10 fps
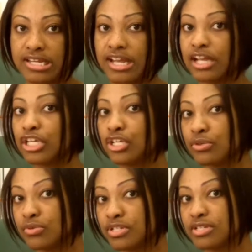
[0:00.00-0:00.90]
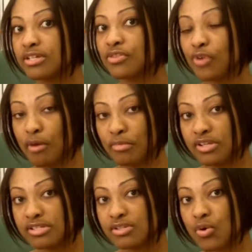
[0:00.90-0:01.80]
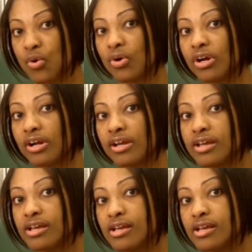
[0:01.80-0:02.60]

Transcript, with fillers: any acute thrombus or